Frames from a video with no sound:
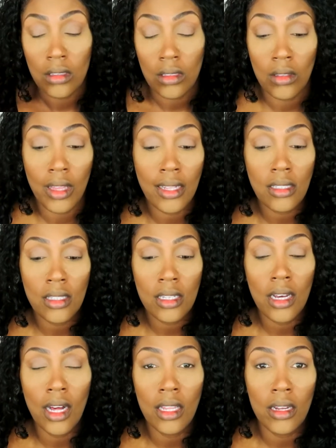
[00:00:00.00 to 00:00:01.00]
So that's the
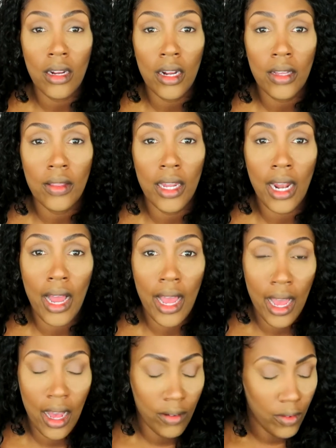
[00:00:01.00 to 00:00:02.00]
color that I
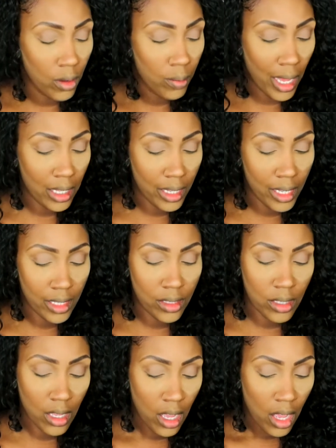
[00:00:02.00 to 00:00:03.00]
have on my
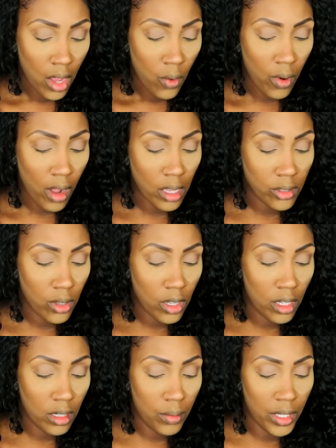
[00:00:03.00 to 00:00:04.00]
lids. We're also
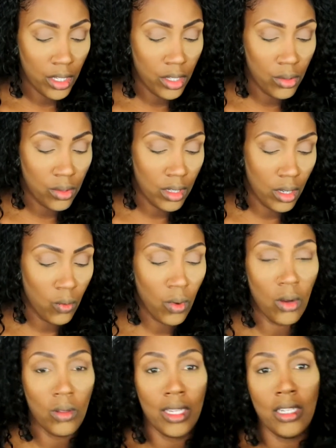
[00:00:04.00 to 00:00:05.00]
going to be using
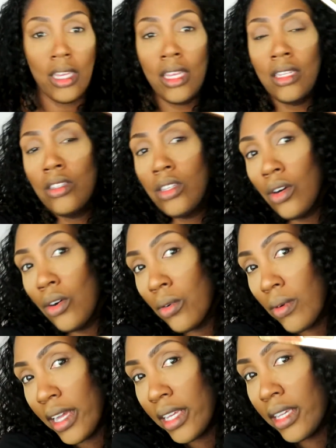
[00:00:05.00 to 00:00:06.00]
Rollin' in Dough
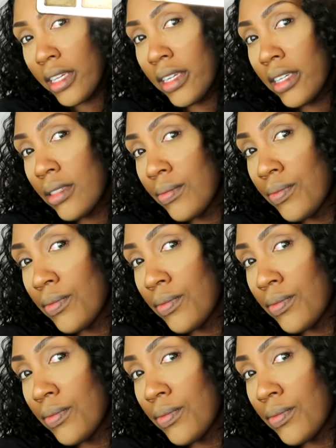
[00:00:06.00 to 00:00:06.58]
right here.